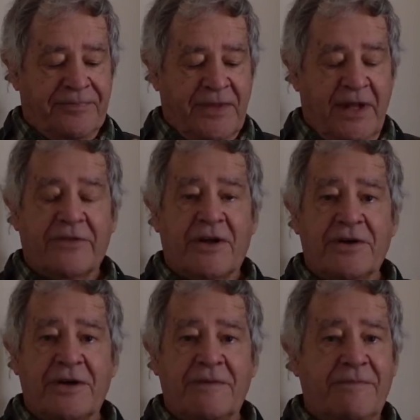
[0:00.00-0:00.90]
It's
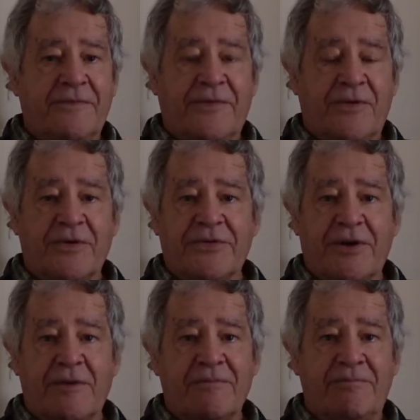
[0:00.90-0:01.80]
got a
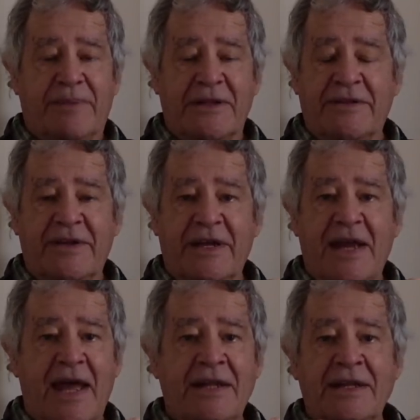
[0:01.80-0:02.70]
4-stop built-in
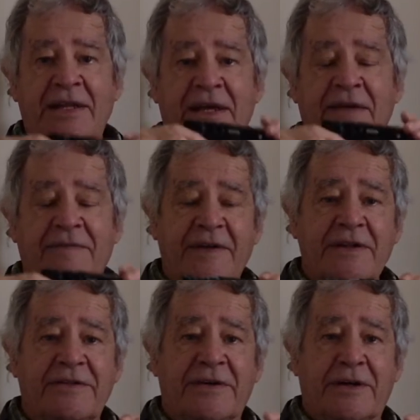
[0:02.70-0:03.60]
ND
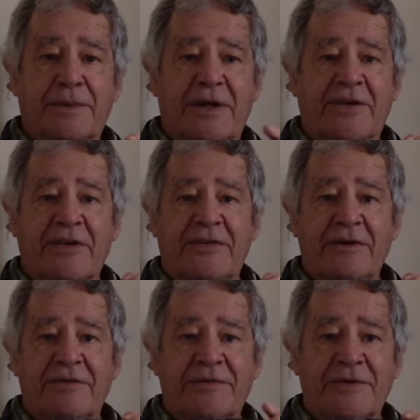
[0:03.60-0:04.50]
filter, which is
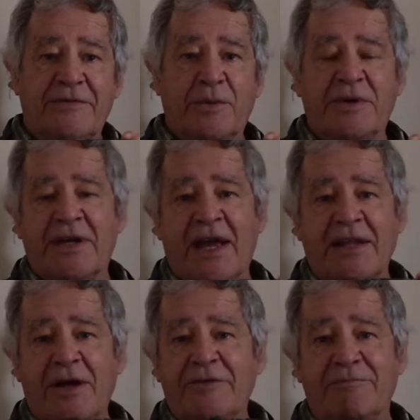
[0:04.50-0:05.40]
useful if you want to get
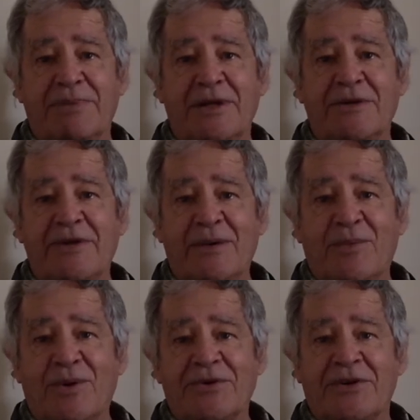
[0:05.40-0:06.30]
those blurry
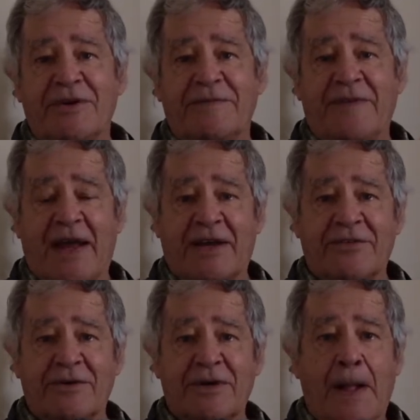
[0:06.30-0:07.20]
water effects
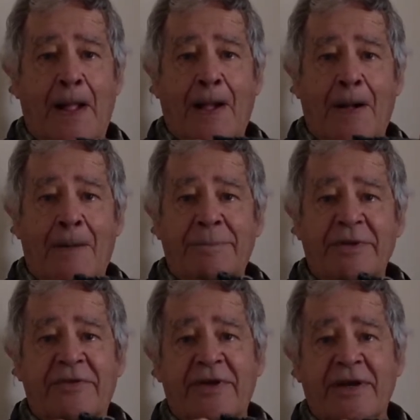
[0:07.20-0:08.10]
or
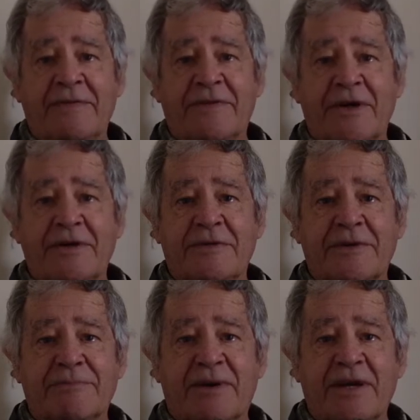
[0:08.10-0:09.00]
compensate for
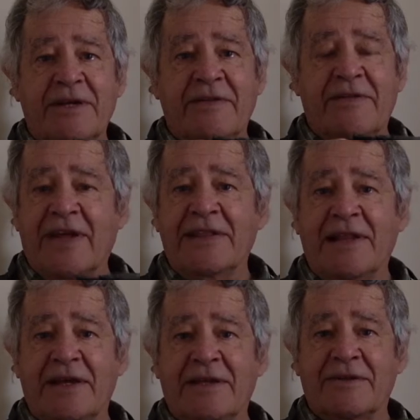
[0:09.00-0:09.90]
over bright
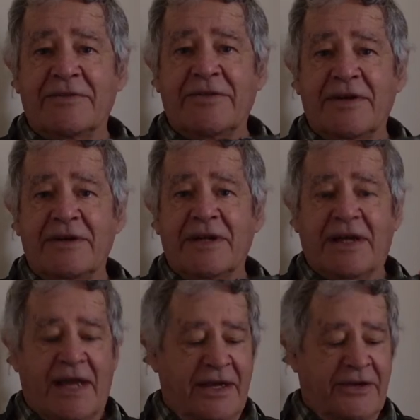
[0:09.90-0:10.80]
sunlight on certain
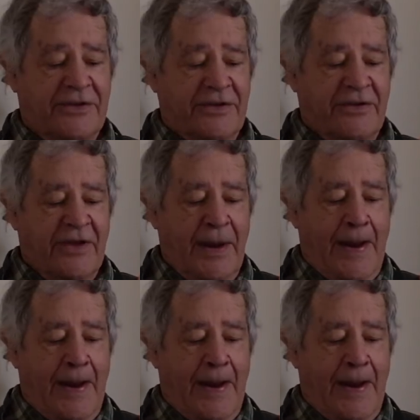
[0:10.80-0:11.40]
occasions.